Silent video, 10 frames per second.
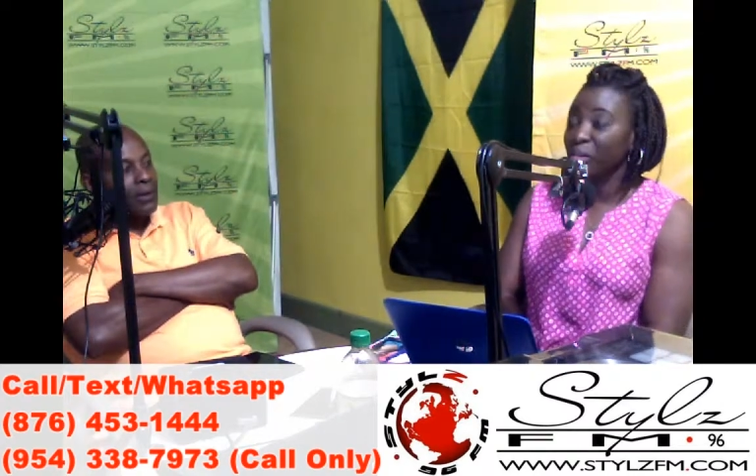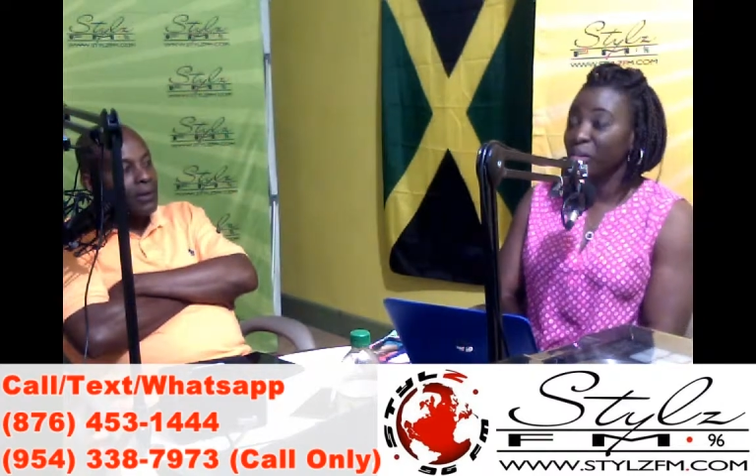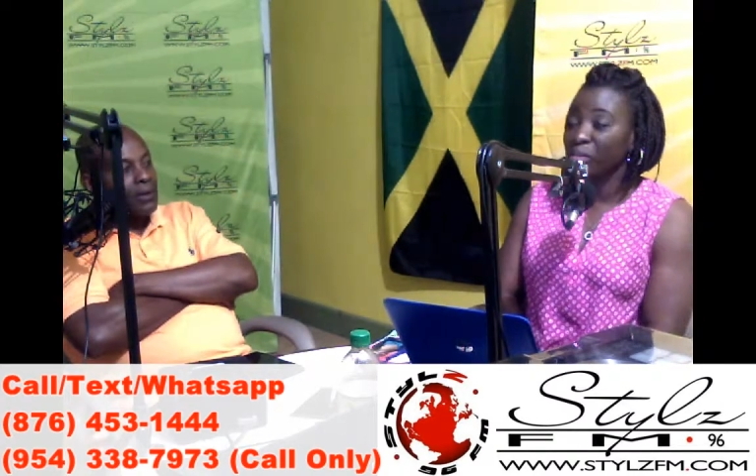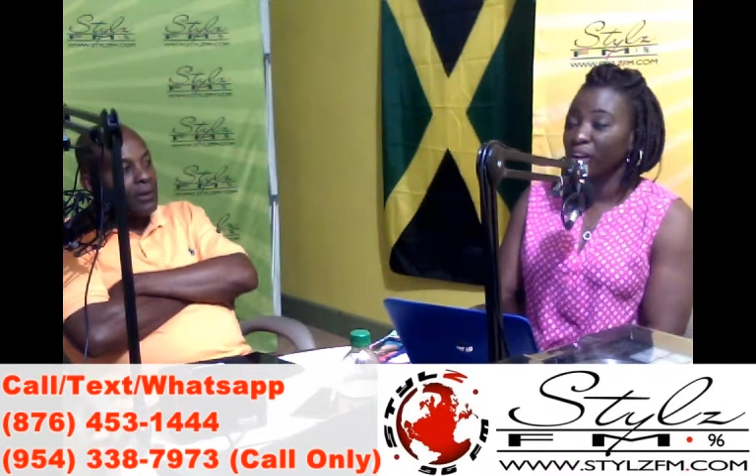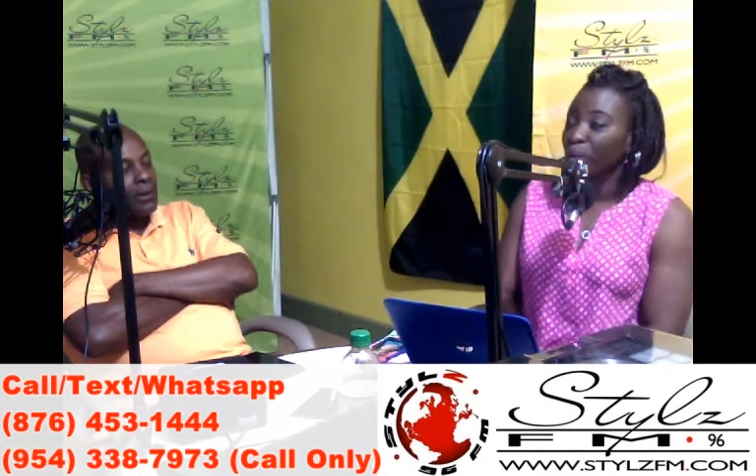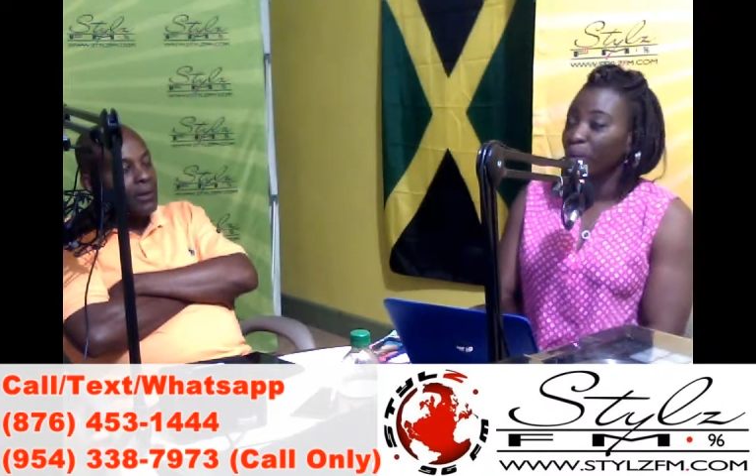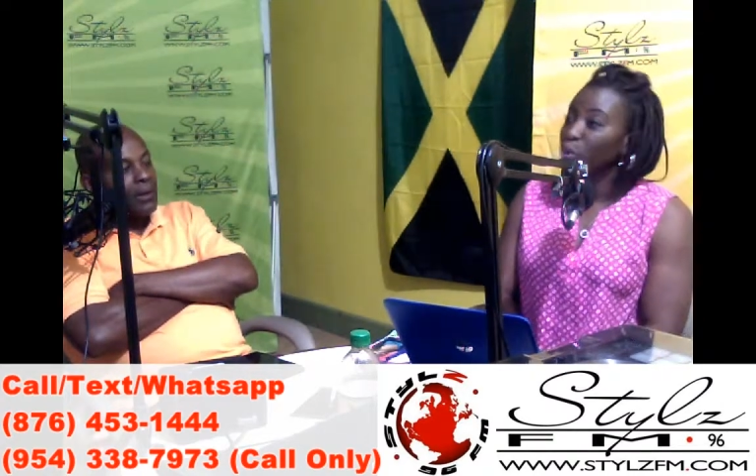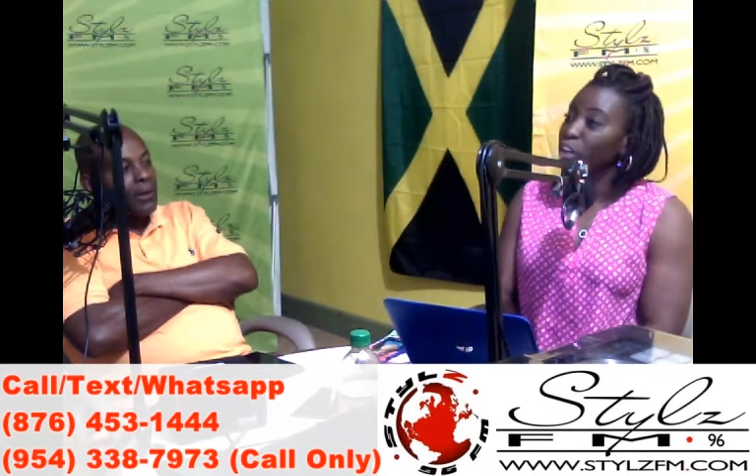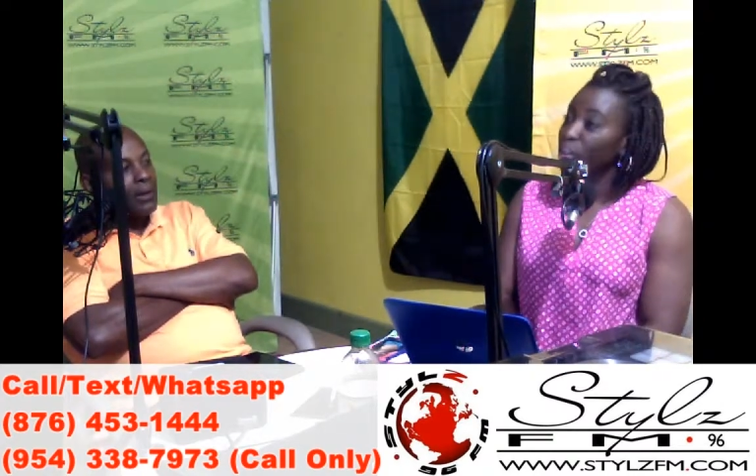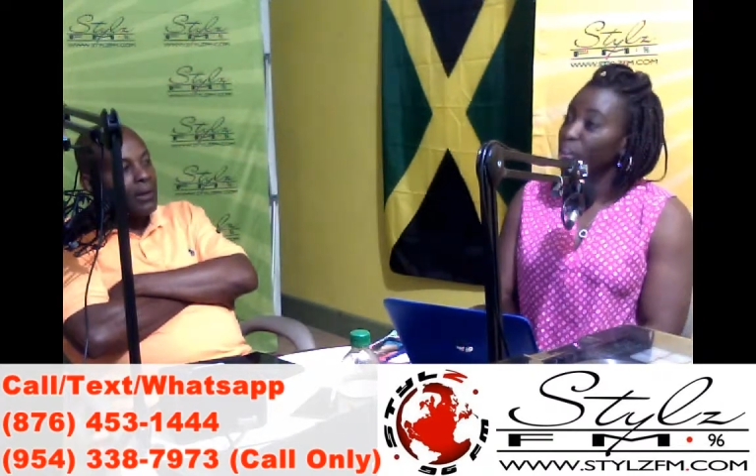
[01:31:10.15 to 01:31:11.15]
We're not
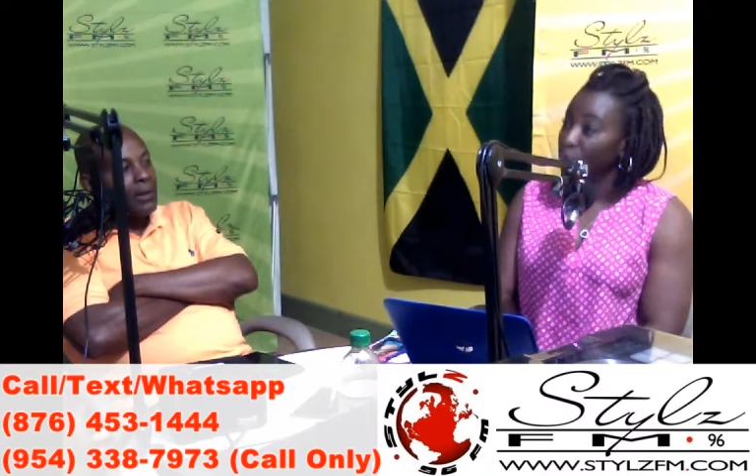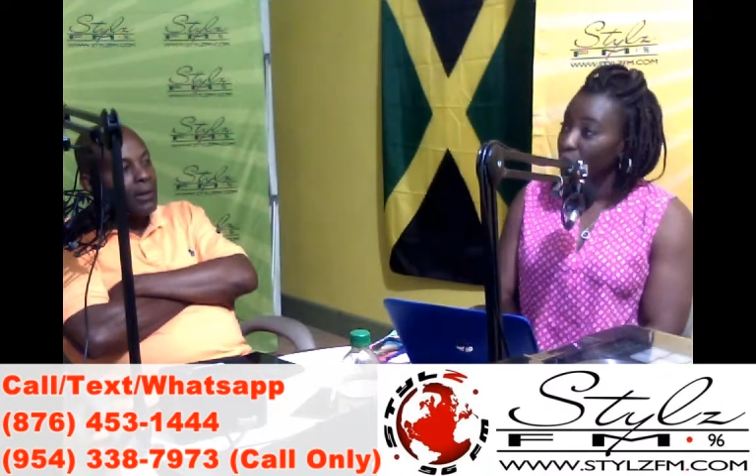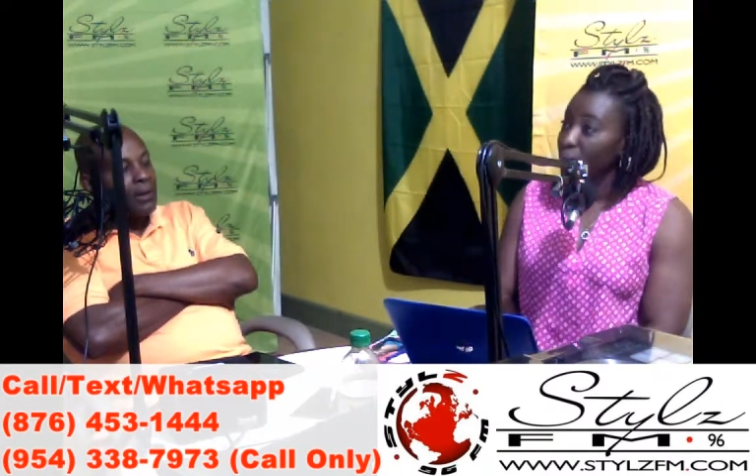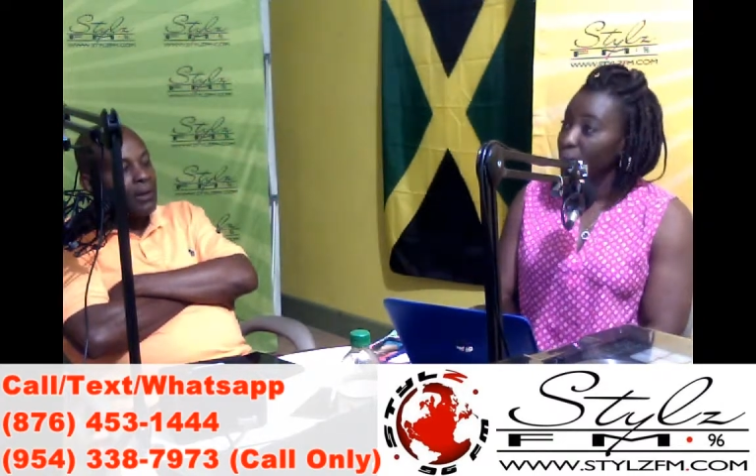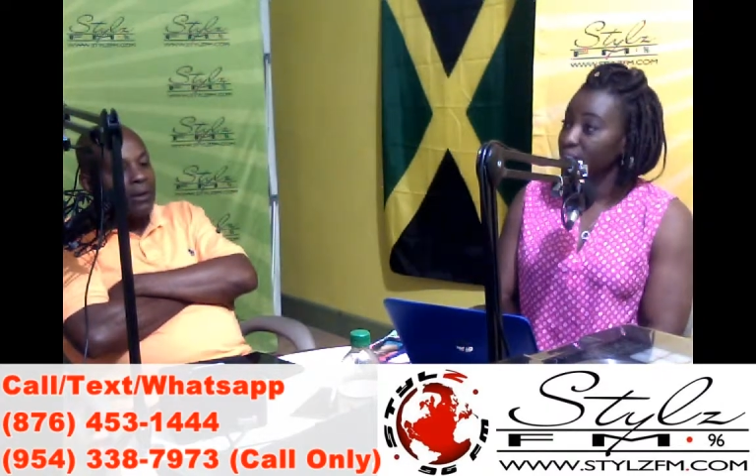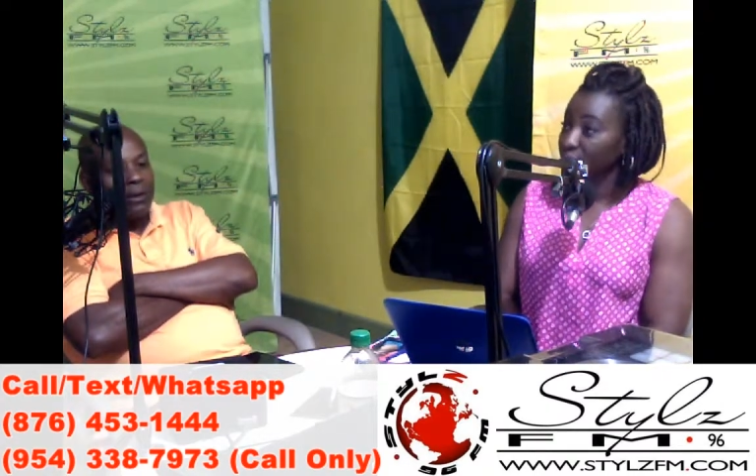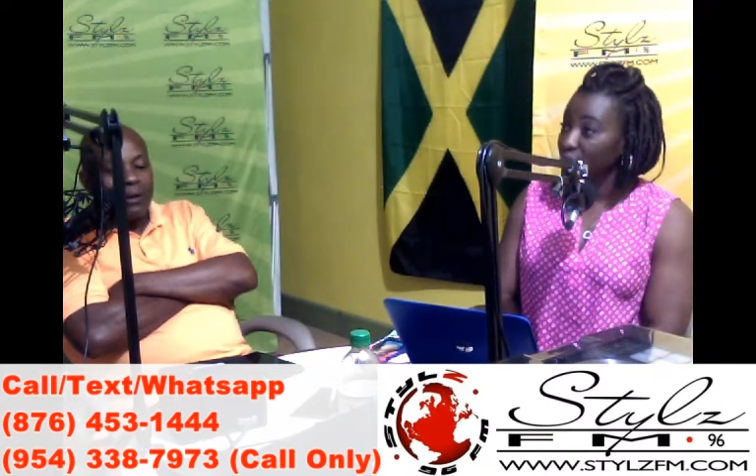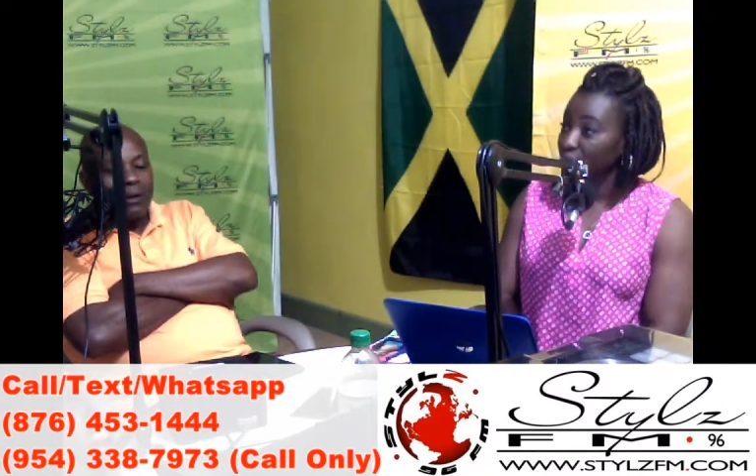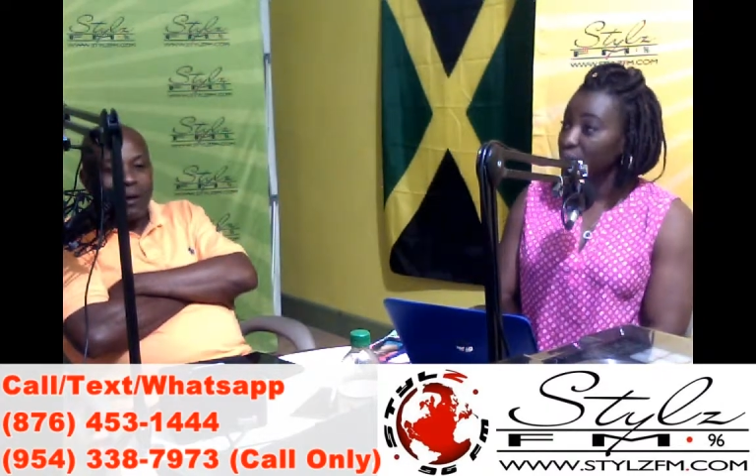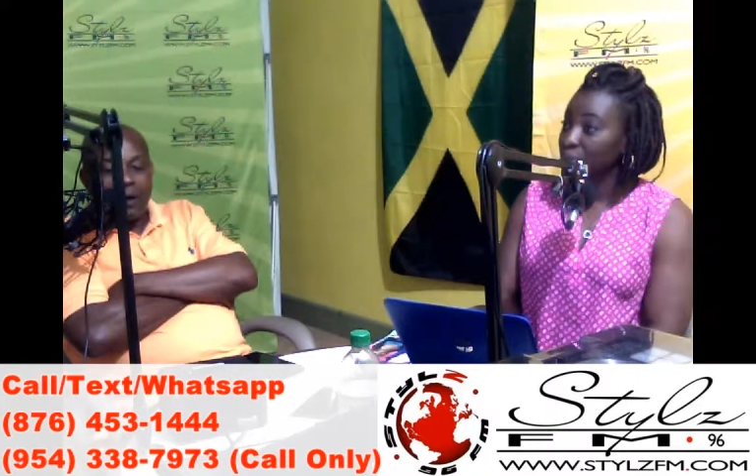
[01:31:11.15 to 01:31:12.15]
hear from Marcia,
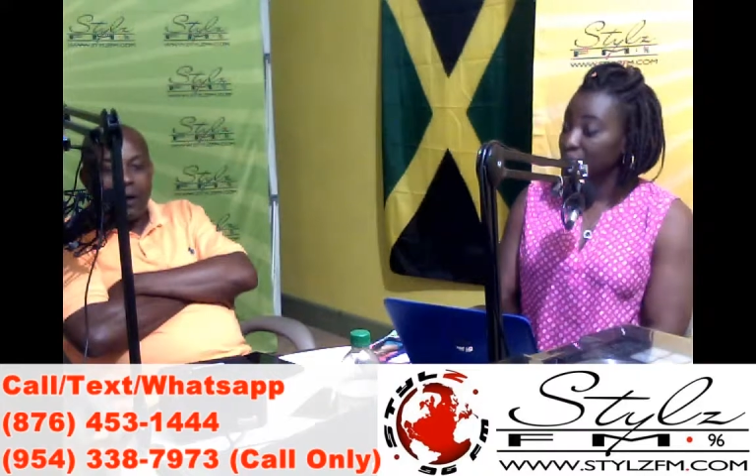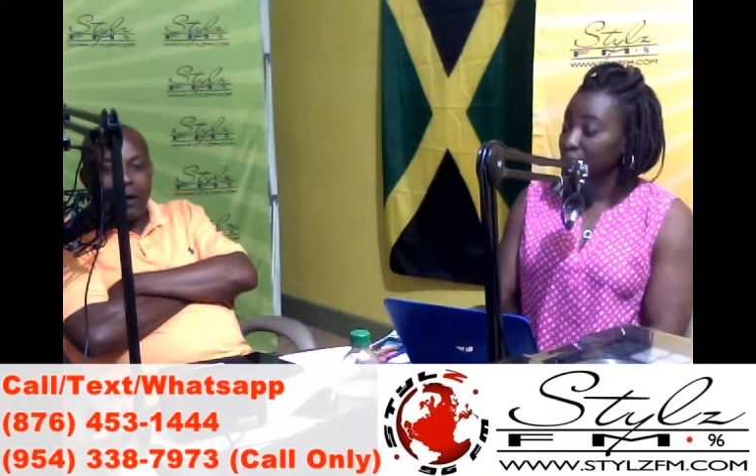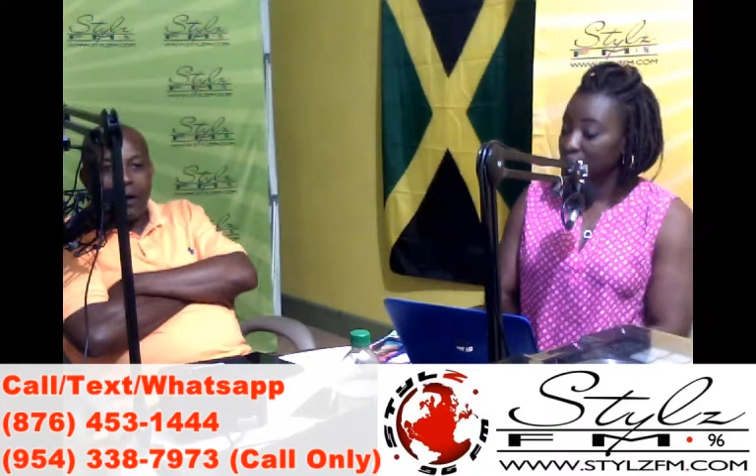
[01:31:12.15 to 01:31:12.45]
don't it?